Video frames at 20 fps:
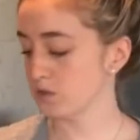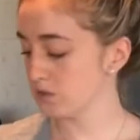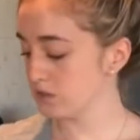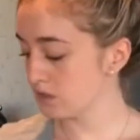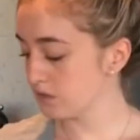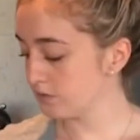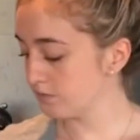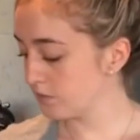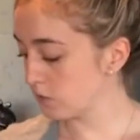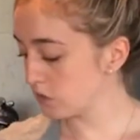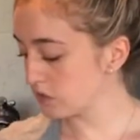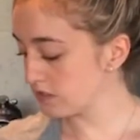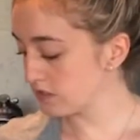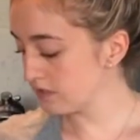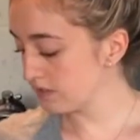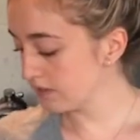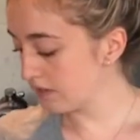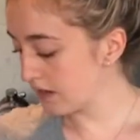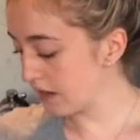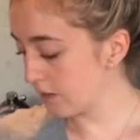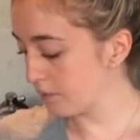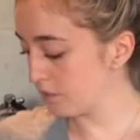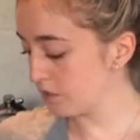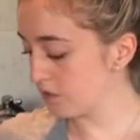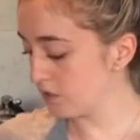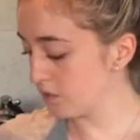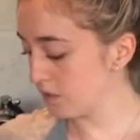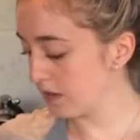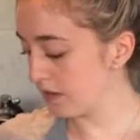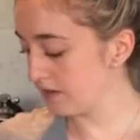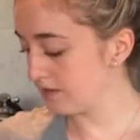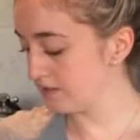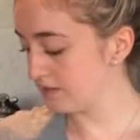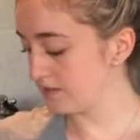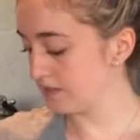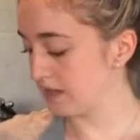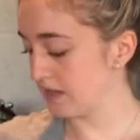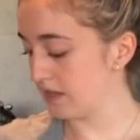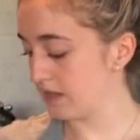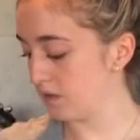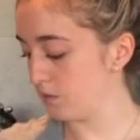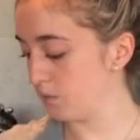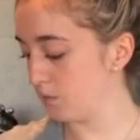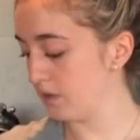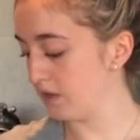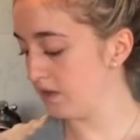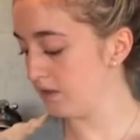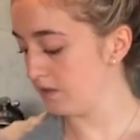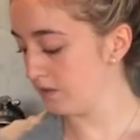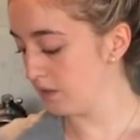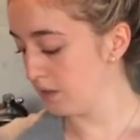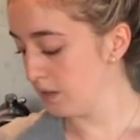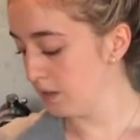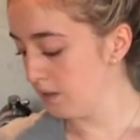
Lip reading: So the first thing that I would go ahead and say with